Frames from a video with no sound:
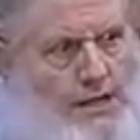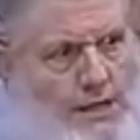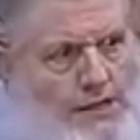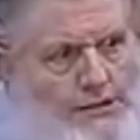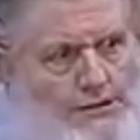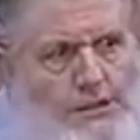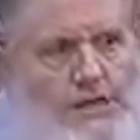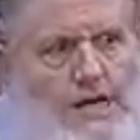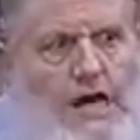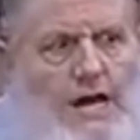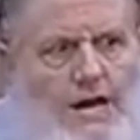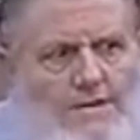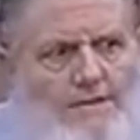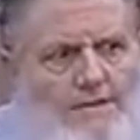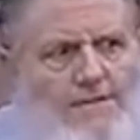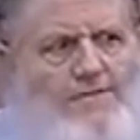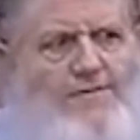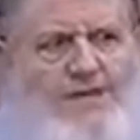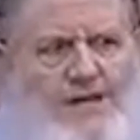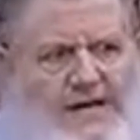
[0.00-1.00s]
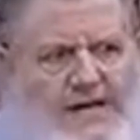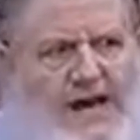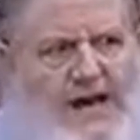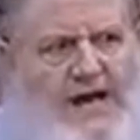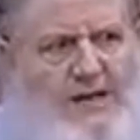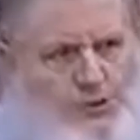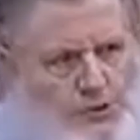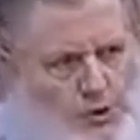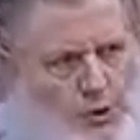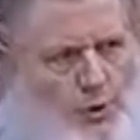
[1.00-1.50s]
Now, see, everything
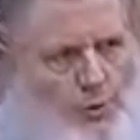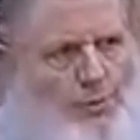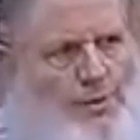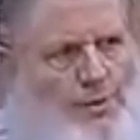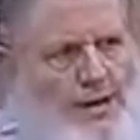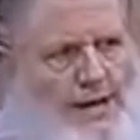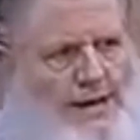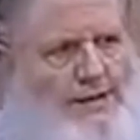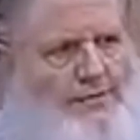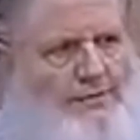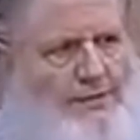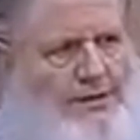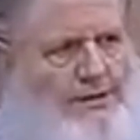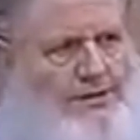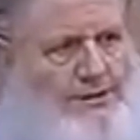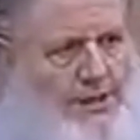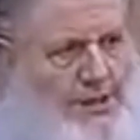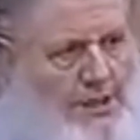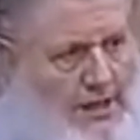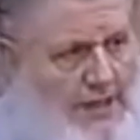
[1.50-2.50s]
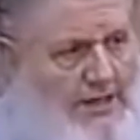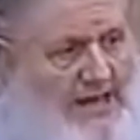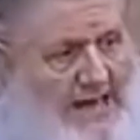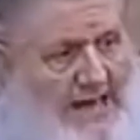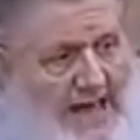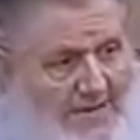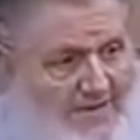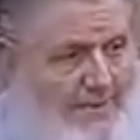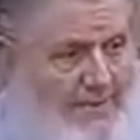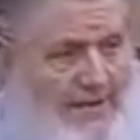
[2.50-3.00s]
has to obey him because Allah
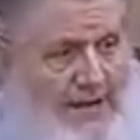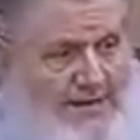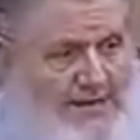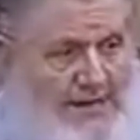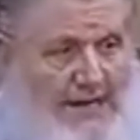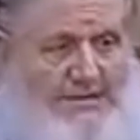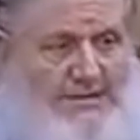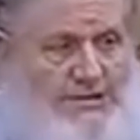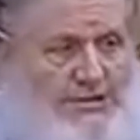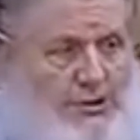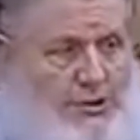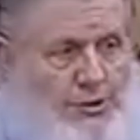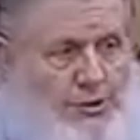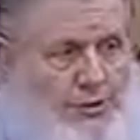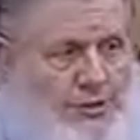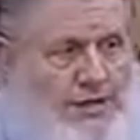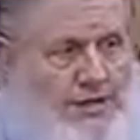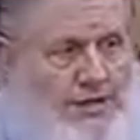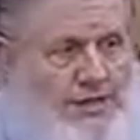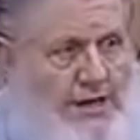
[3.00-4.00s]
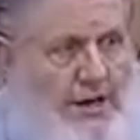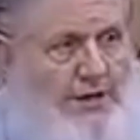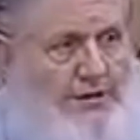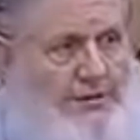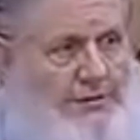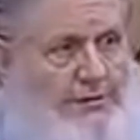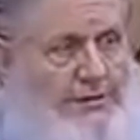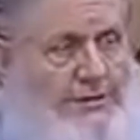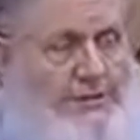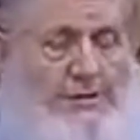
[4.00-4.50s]
gave him that. That's the unique
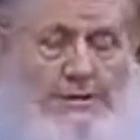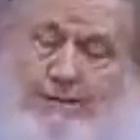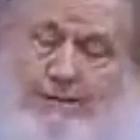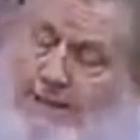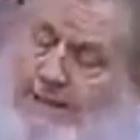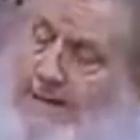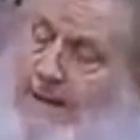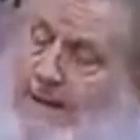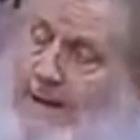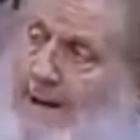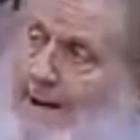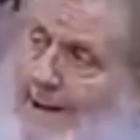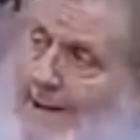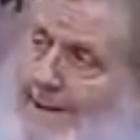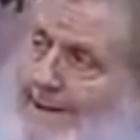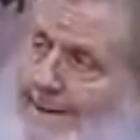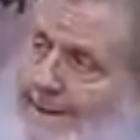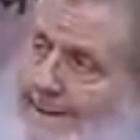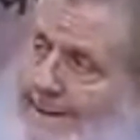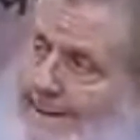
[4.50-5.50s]
characteristic that he had.